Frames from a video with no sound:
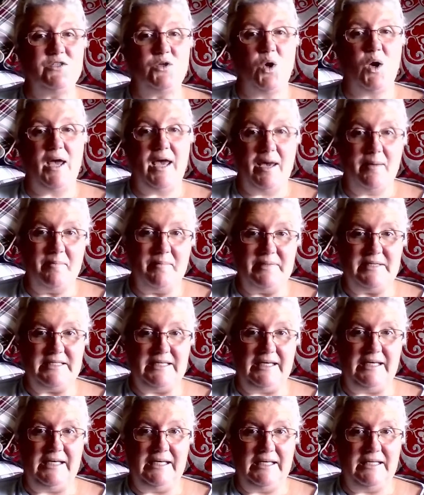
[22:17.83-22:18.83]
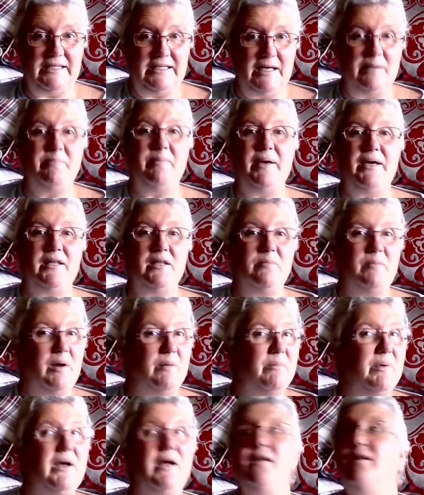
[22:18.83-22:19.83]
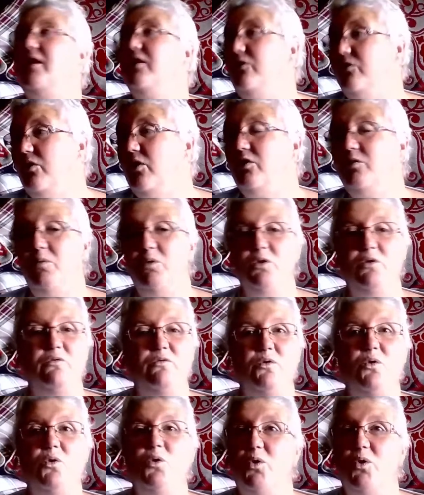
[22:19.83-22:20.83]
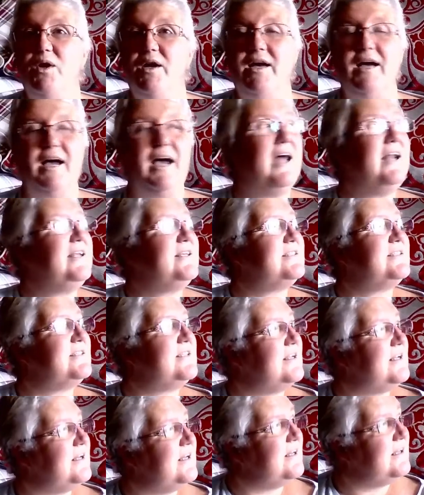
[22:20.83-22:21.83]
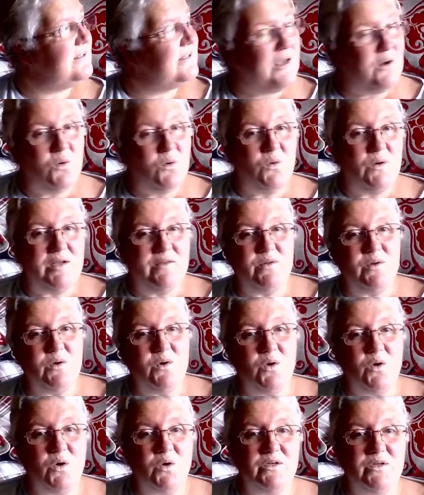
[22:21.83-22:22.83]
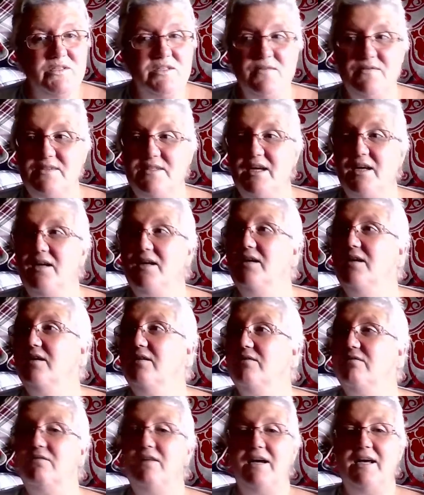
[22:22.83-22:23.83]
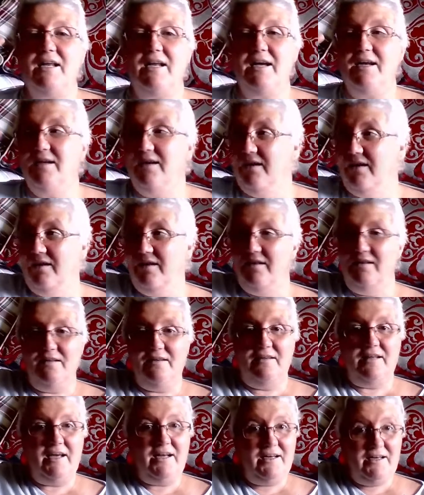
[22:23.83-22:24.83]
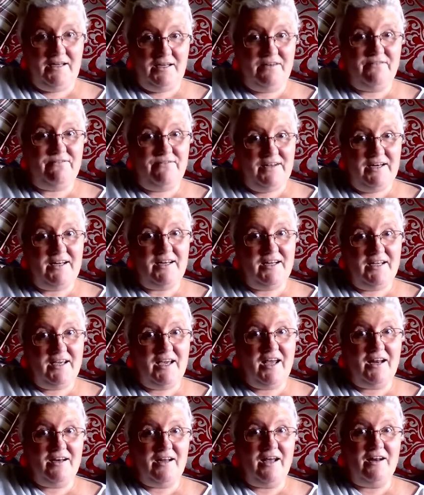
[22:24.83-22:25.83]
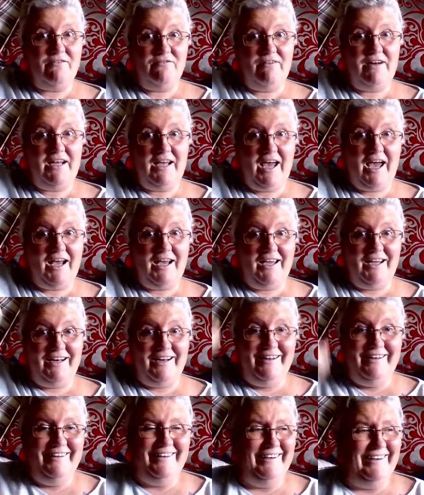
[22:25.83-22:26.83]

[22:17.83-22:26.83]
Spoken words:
are empty, they pick them up and they throw them on the floor, and they all leave the garden as if to say, right, Elaine, they need filling again and rehanging.